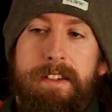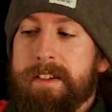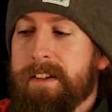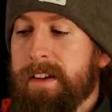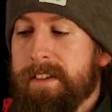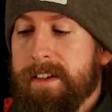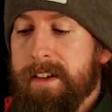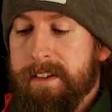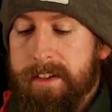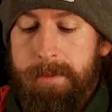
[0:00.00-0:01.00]
is, let's say
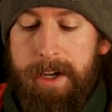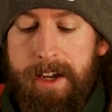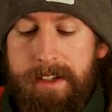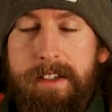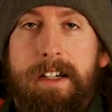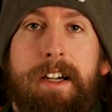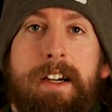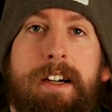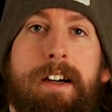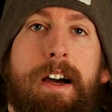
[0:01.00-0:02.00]
this is my end,
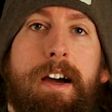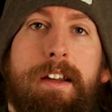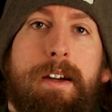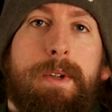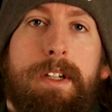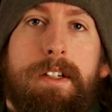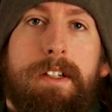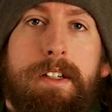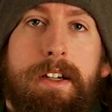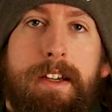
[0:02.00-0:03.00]
and I will
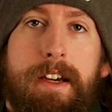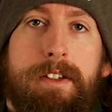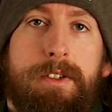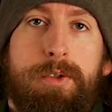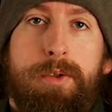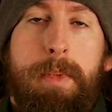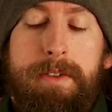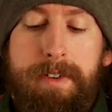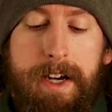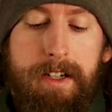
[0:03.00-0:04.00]
again do my
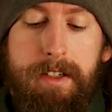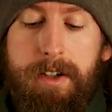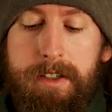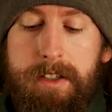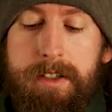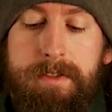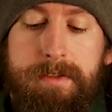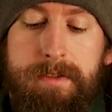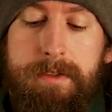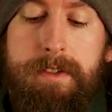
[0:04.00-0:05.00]
final knot,
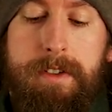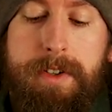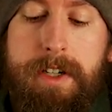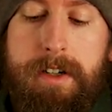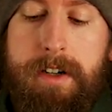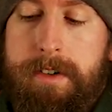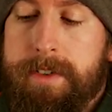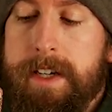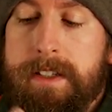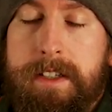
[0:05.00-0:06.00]
the figure of
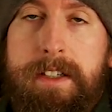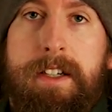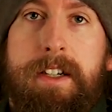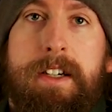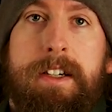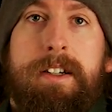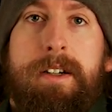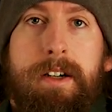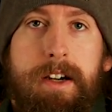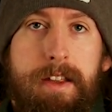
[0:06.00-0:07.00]
8.
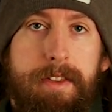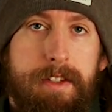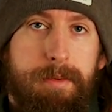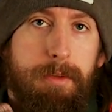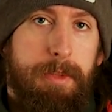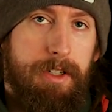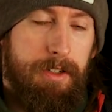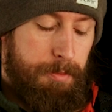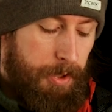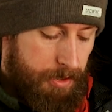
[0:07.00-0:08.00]
And this will be on
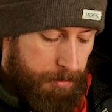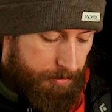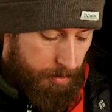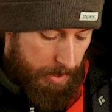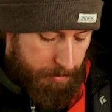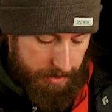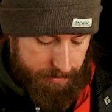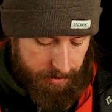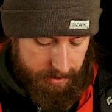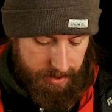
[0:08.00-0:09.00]
the bottom of my backpack,
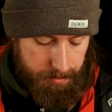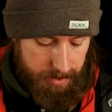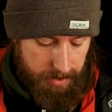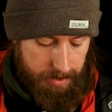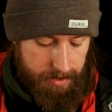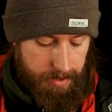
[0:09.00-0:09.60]
for example. And